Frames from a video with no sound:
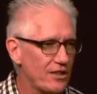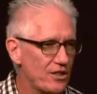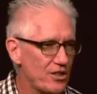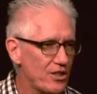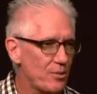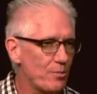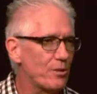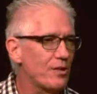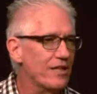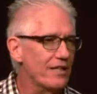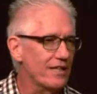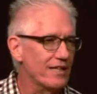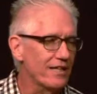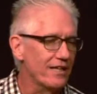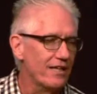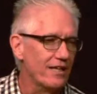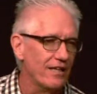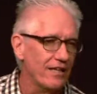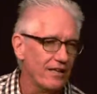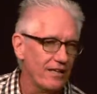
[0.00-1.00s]
to me.
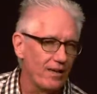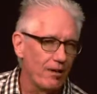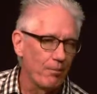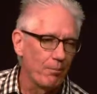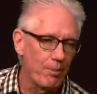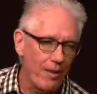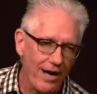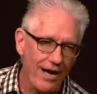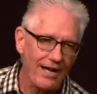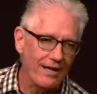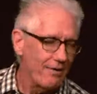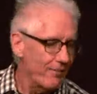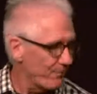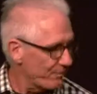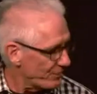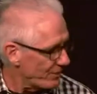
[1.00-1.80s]
But